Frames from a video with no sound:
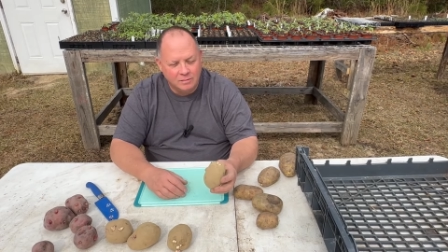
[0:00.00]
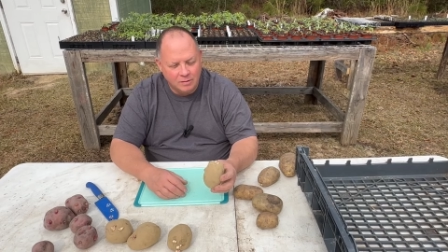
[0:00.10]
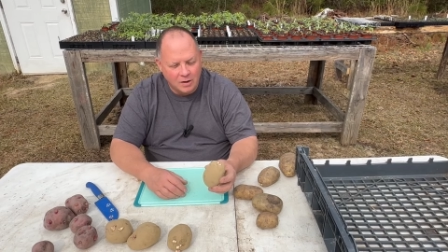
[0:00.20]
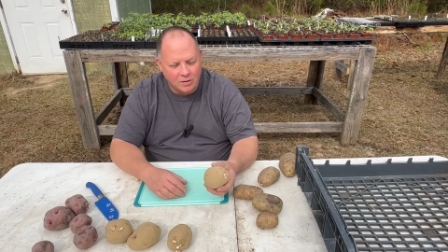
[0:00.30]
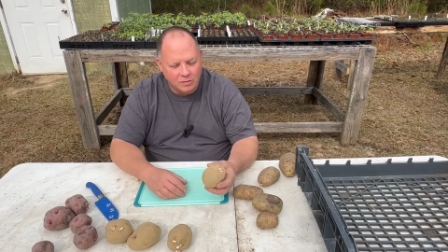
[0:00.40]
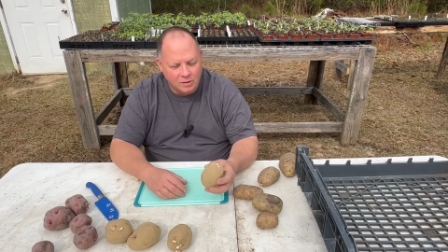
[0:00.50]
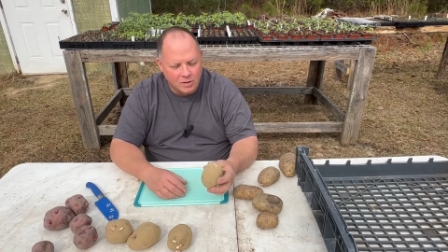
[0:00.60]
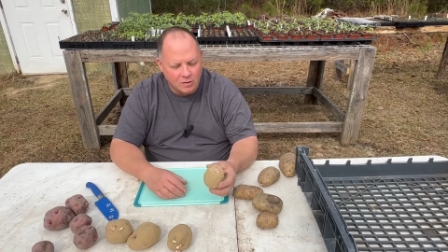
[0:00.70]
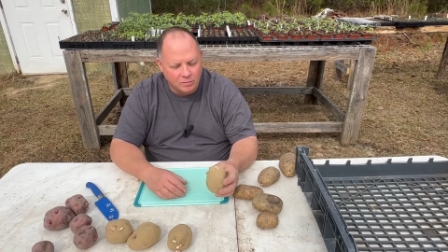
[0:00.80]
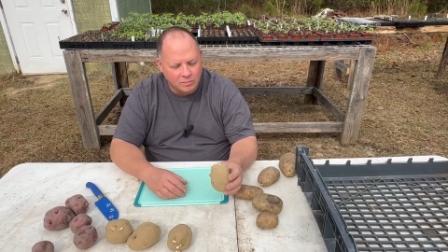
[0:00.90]
No, you
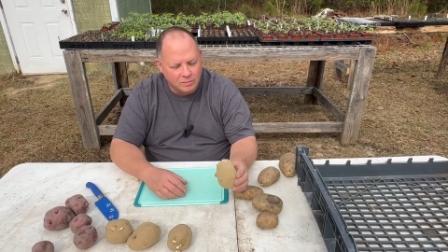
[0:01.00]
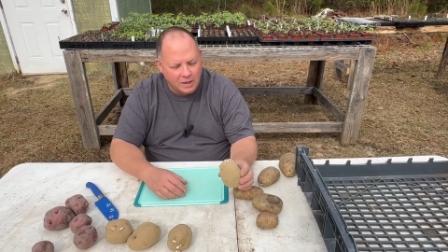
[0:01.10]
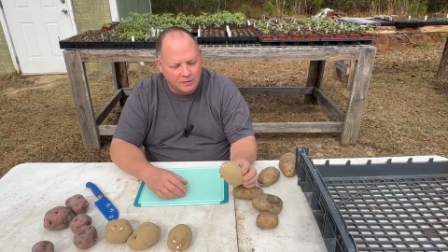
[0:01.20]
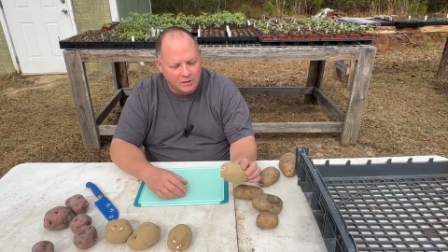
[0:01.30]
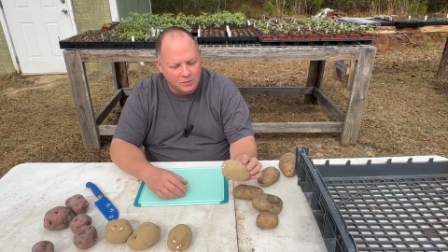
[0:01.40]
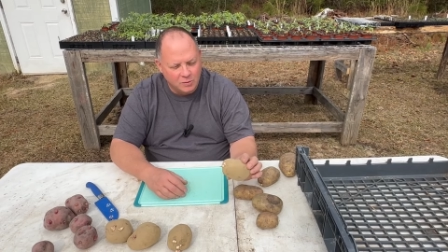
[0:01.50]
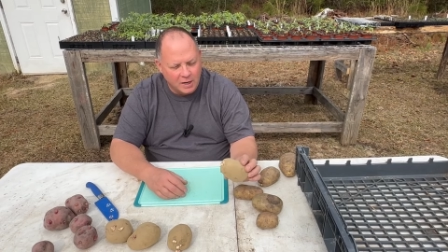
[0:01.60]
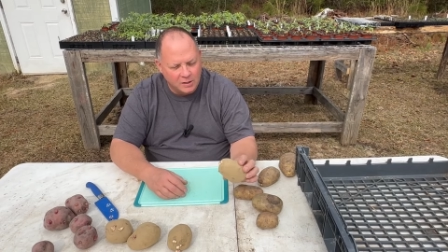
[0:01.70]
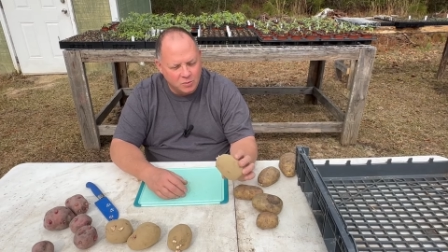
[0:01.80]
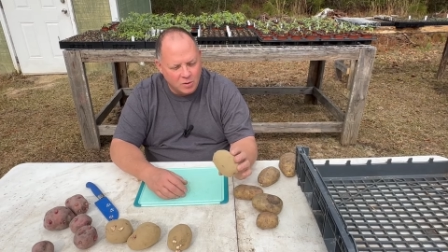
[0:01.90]
don't. Like this one
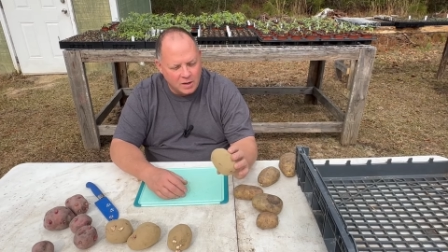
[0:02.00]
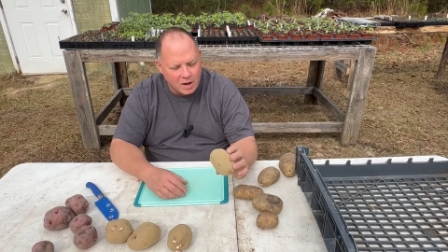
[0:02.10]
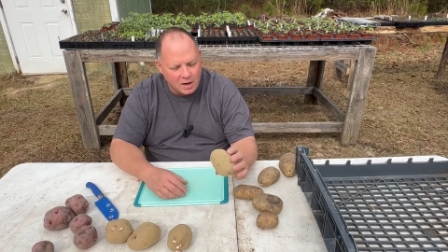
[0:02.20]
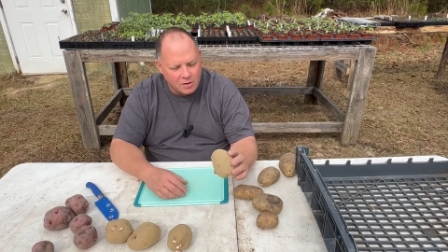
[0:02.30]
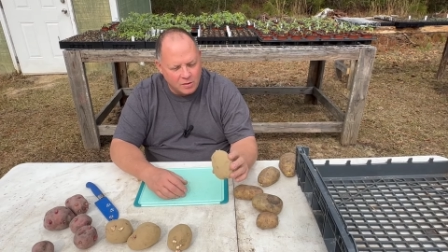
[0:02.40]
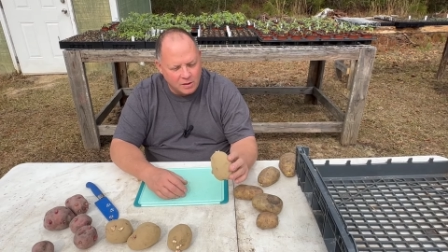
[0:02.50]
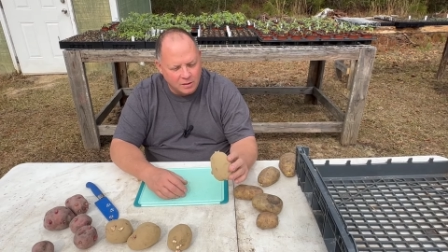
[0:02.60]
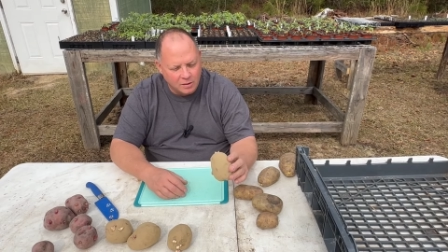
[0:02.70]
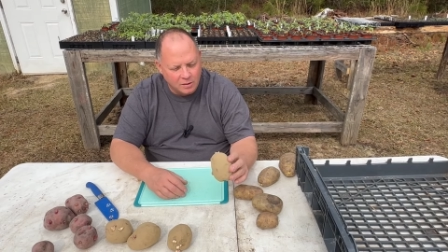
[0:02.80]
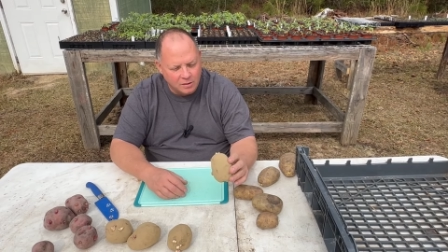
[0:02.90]
has one eye on
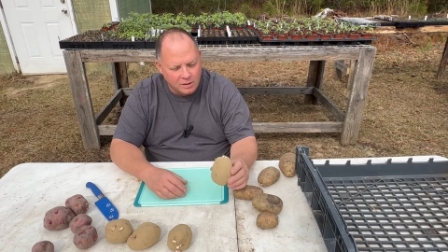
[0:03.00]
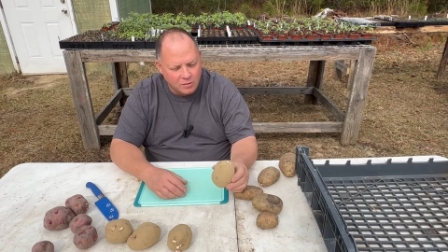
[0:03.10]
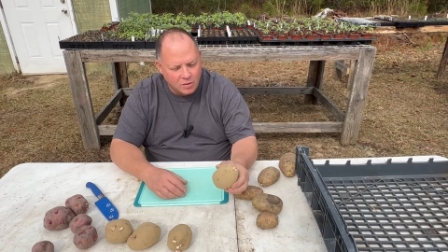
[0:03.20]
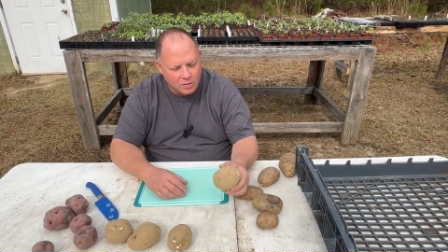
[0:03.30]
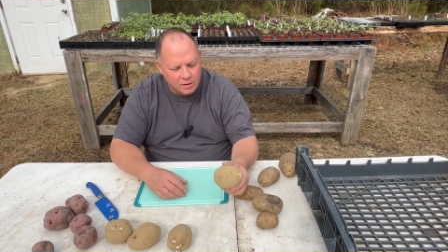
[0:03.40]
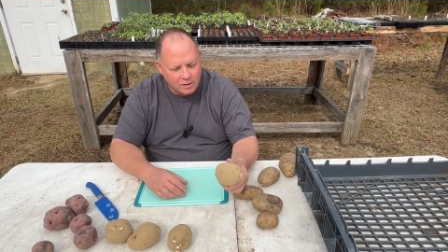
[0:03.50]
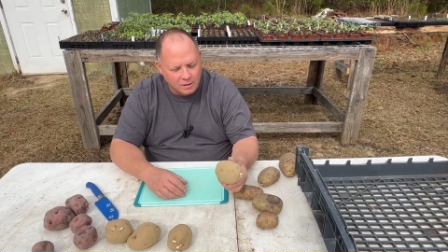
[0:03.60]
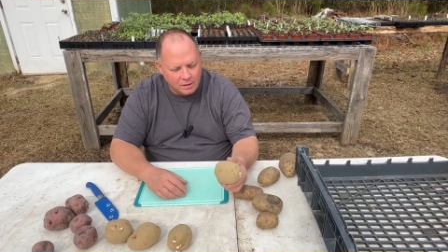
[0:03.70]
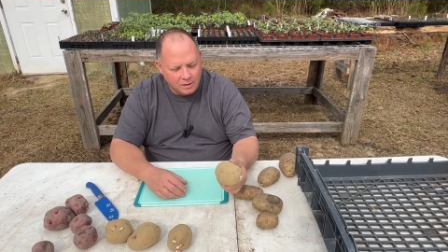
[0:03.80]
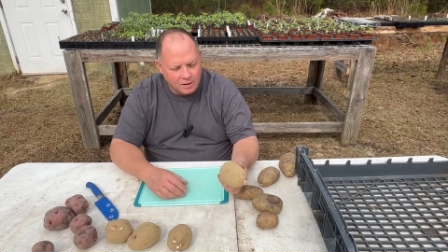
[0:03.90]
it currently growing.
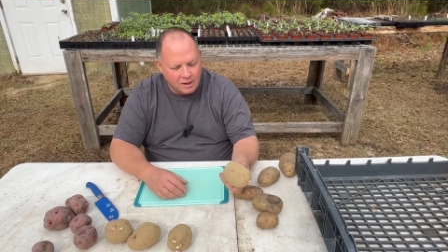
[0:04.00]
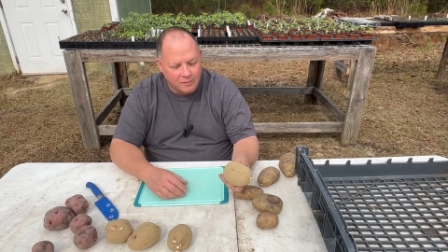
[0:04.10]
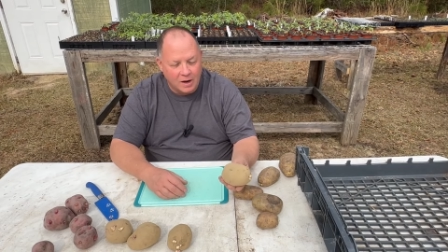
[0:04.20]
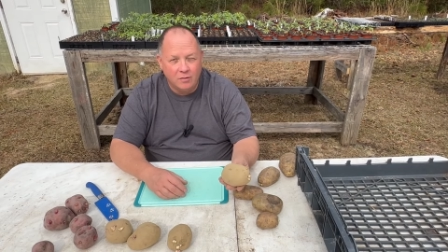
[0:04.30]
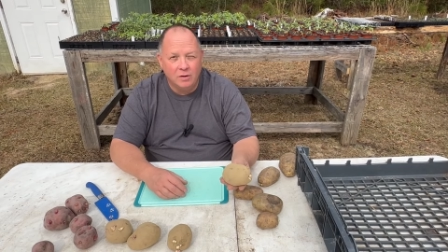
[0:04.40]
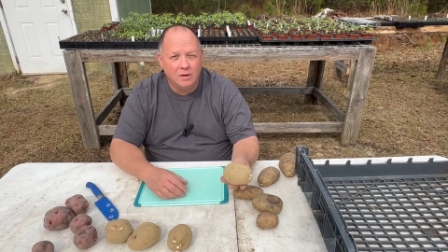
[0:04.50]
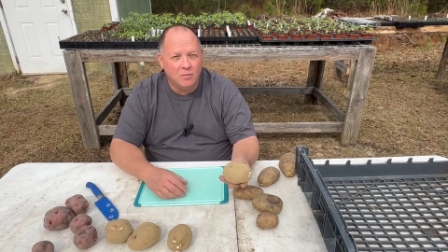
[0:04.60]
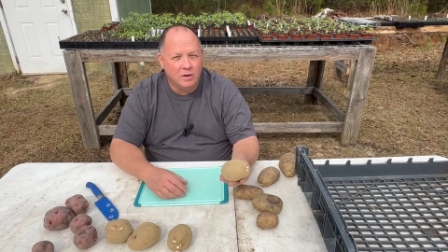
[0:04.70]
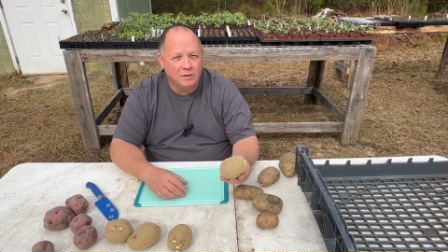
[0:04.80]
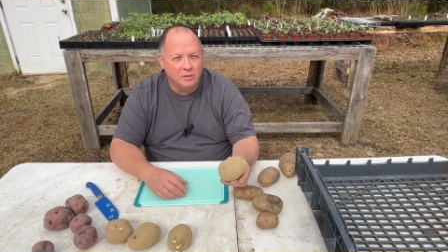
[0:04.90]
If I really
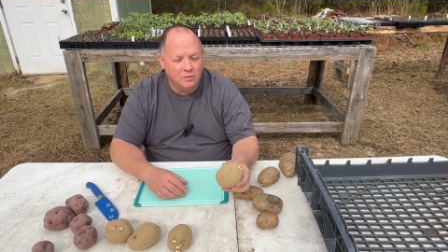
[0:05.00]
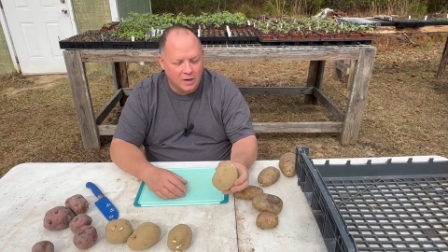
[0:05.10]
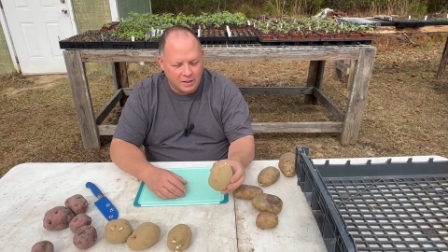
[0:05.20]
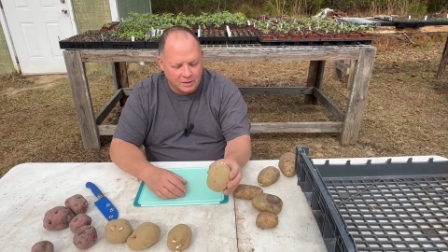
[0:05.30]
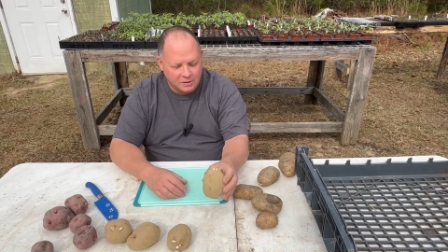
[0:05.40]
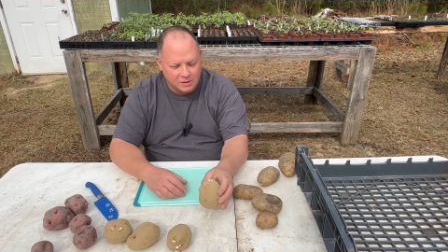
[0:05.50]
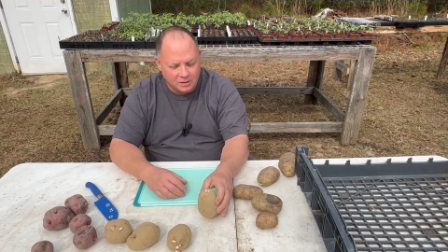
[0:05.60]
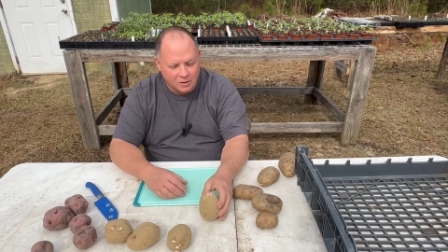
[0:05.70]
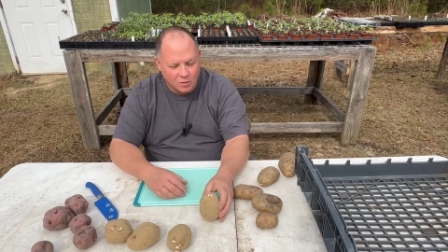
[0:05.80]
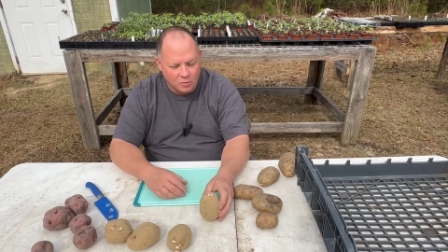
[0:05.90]
wanted to, I could just
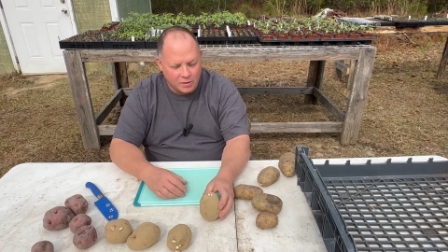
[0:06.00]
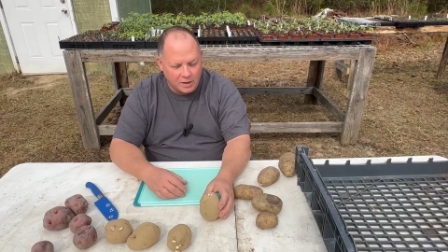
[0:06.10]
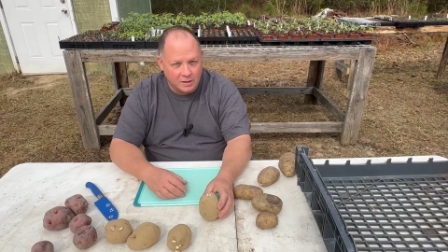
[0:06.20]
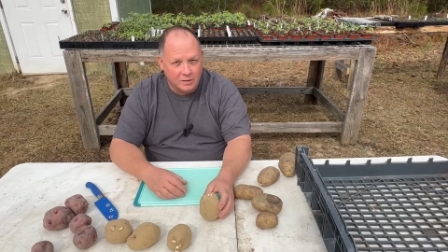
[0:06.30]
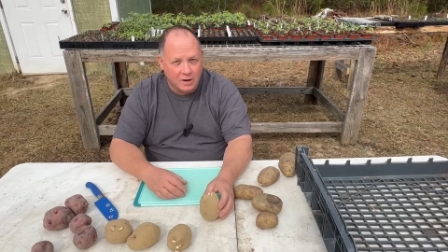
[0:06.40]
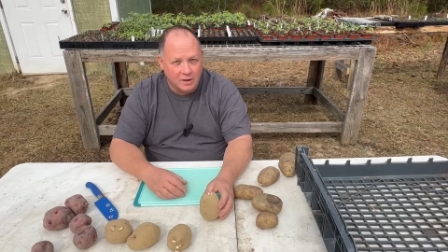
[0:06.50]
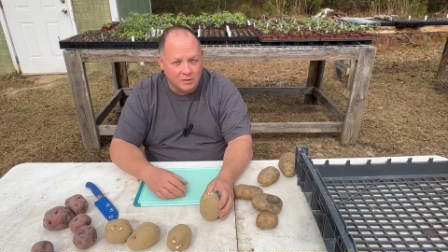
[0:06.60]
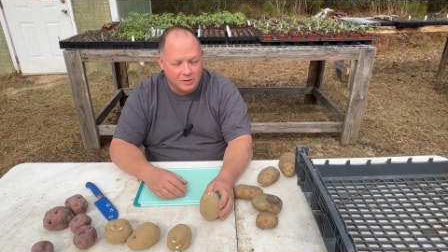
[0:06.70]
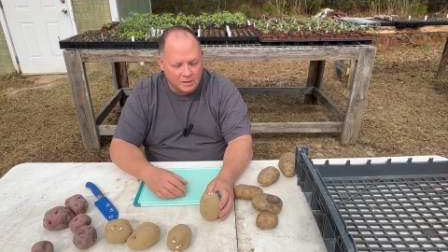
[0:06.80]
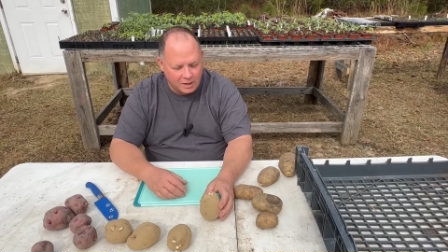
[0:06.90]
stick the whole thing in the
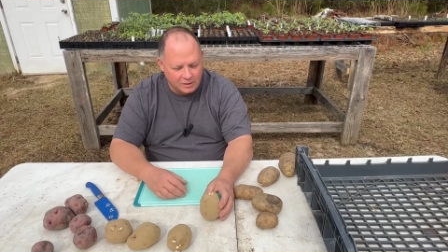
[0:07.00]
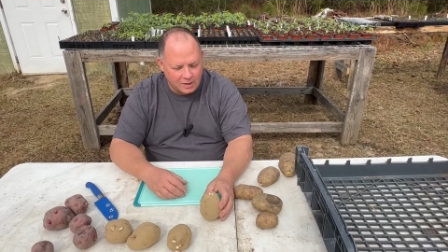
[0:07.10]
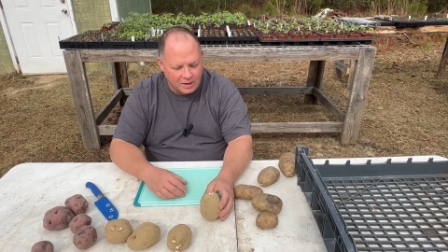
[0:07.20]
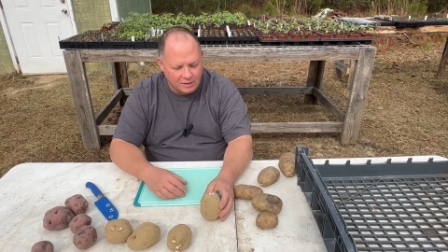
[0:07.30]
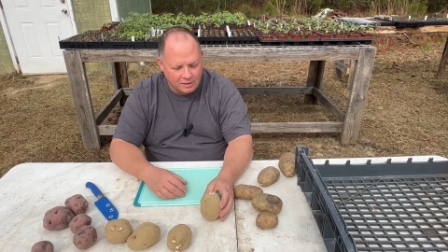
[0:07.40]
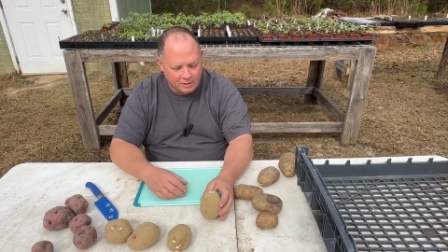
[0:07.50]
ground just like that,